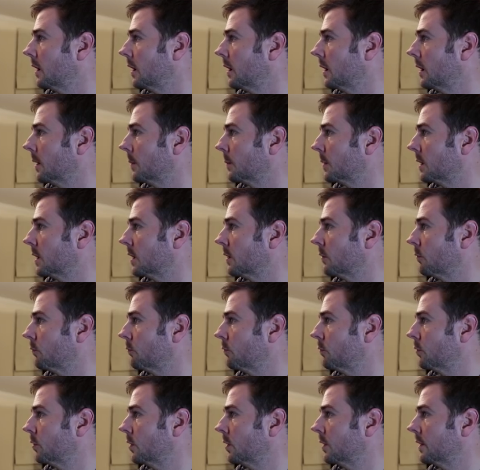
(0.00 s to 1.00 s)
I'm going to
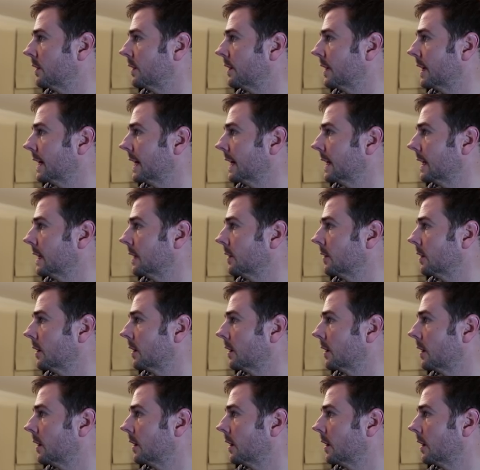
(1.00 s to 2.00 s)
run down
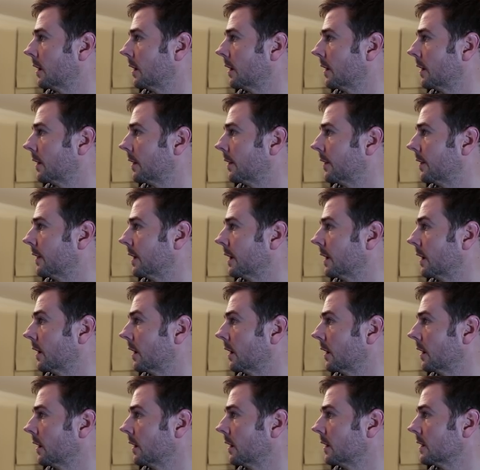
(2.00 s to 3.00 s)
the
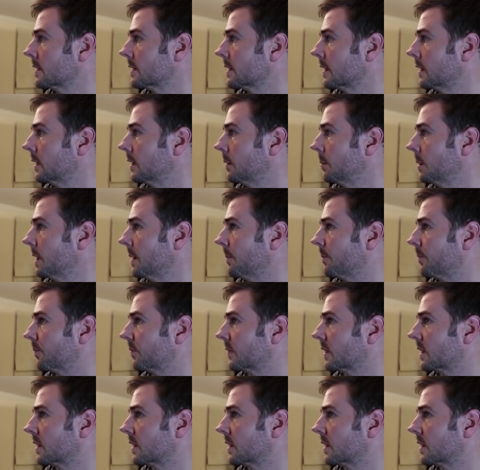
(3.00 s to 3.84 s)
highlights a little bit